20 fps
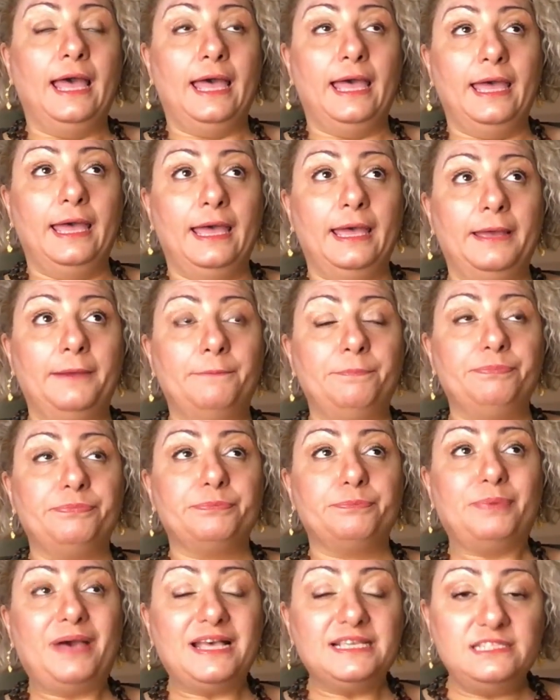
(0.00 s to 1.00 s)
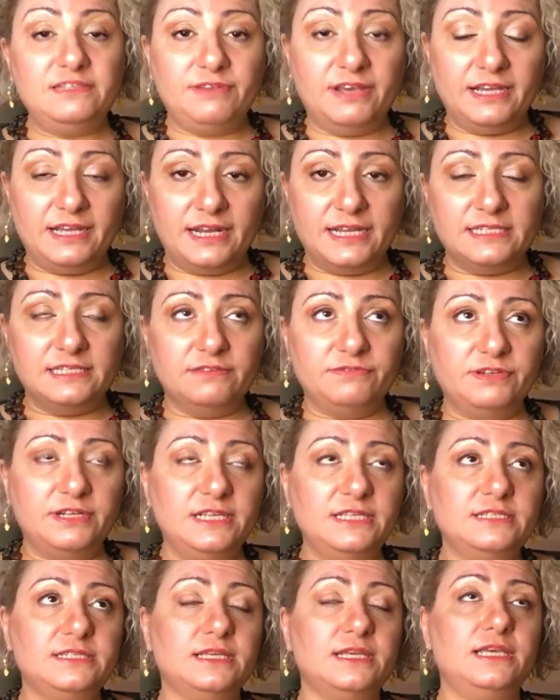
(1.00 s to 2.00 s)
Um, passive
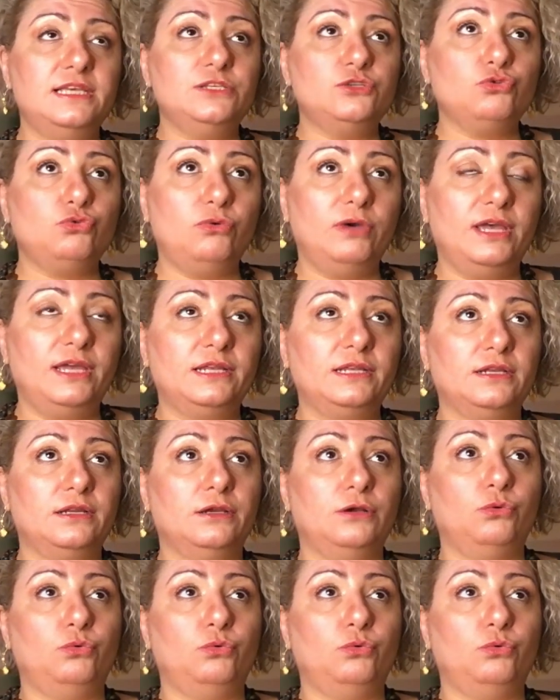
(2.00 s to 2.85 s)
aggressiveness is when